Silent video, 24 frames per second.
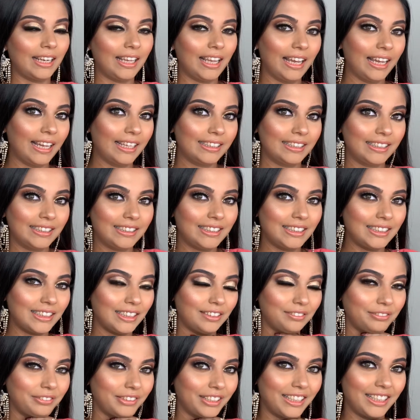Yeah, this is
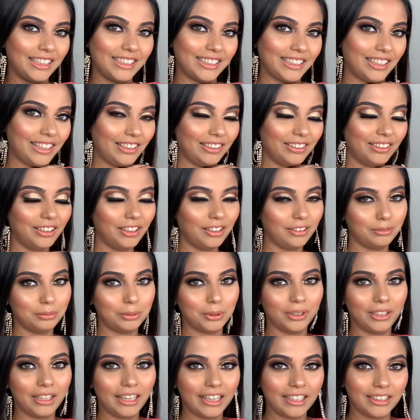the finished look. Hope
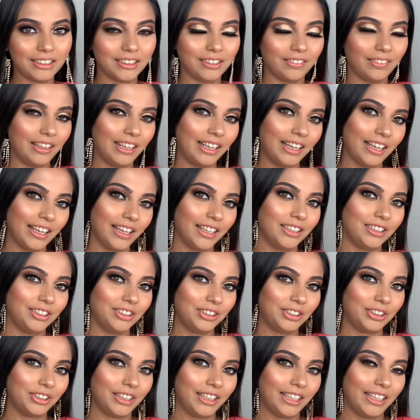you guys really
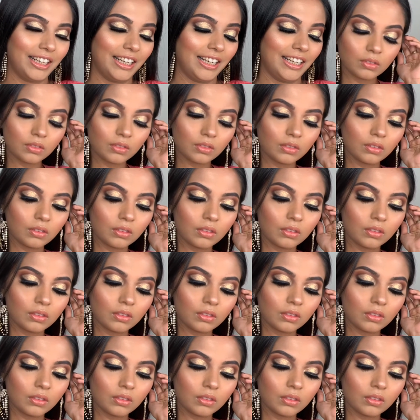enjoyed it.